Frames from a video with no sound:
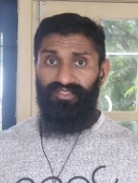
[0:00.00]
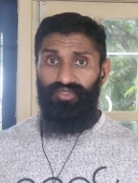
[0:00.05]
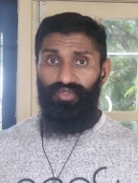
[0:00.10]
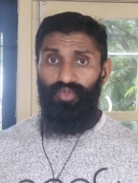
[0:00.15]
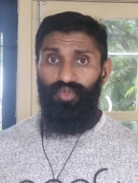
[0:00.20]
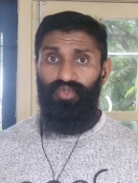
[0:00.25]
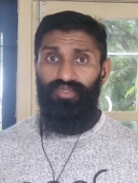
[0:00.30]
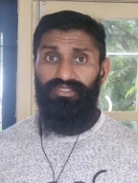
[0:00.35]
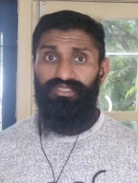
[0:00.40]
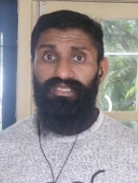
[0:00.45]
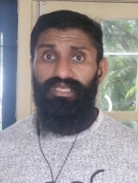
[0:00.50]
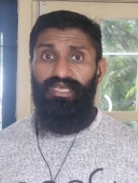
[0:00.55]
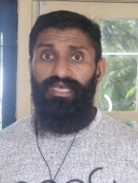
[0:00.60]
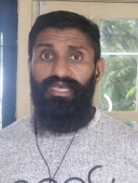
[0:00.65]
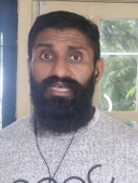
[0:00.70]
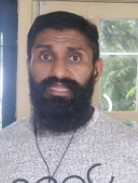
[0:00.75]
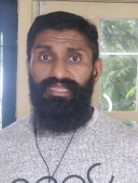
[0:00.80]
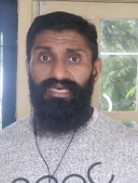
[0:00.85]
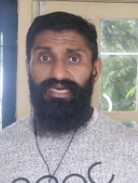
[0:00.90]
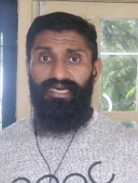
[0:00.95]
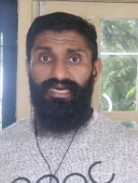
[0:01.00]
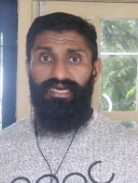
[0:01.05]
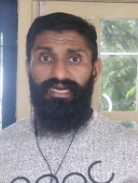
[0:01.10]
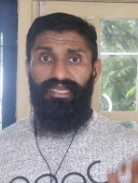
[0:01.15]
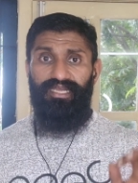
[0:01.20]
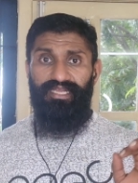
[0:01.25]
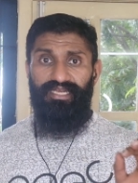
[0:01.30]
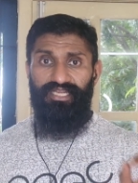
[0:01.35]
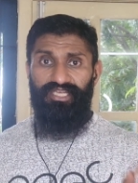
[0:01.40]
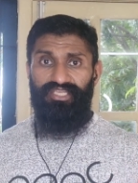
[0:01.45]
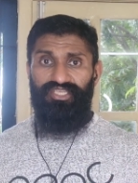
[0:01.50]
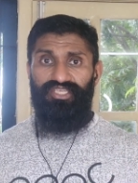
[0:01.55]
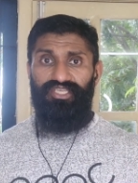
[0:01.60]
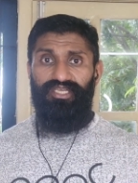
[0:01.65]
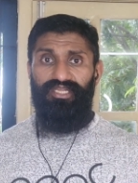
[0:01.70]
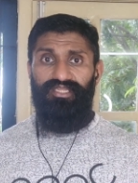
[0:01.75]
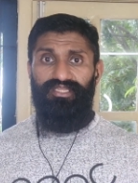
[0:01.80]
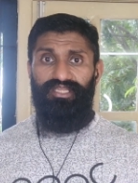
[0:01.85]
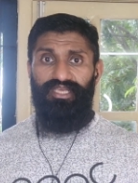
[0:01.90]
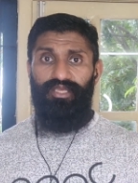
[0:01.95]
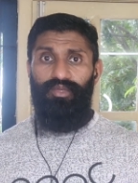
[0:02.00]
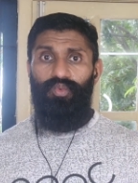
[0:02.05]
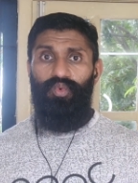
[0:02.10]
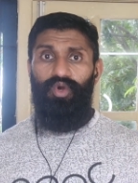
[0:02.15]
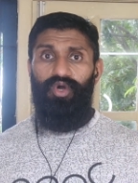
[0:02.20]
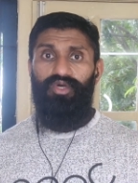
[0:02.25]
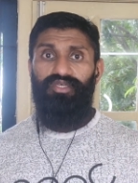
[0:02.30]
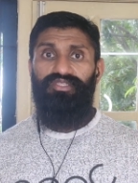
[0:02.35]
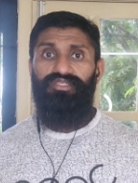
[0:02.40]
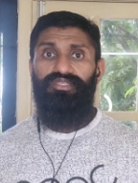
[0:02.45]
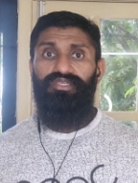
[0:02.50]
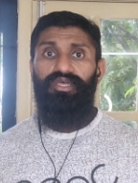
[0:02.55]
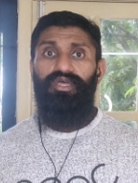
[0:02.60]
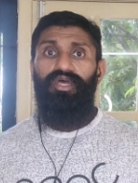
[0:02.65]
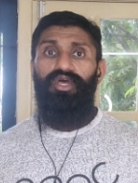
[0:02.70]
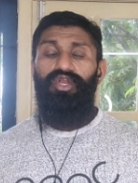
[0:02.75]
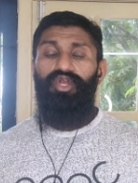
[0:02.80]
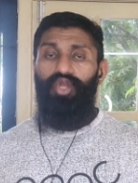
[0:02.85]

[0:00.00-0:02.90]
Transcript: schools, the initial thing was